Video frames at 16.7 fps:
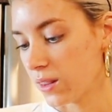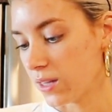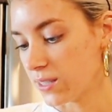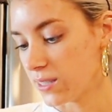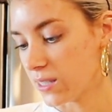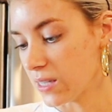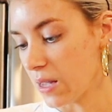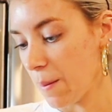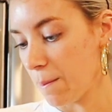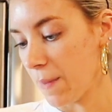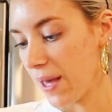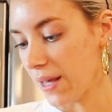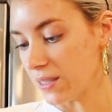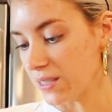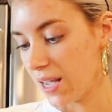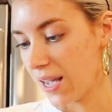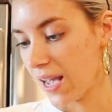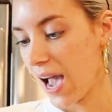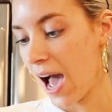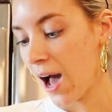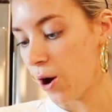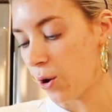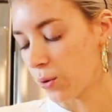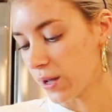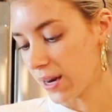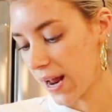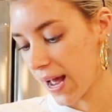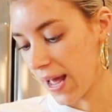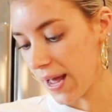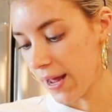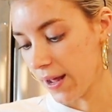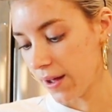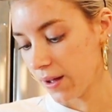This is amazing. How can
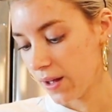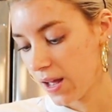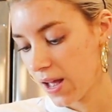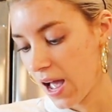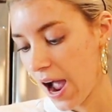I,